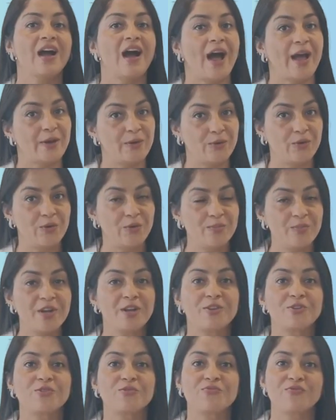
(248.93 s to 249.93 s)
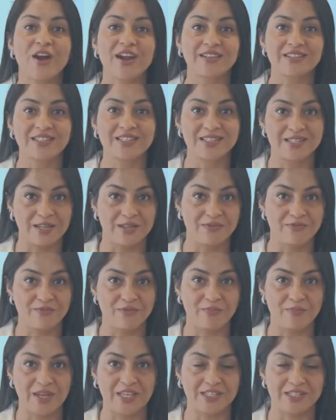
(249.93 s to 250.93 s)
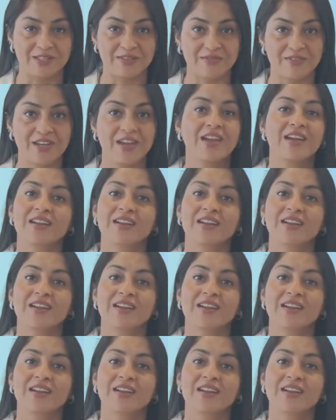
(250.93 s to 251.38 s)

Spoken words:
I hope you find this informative.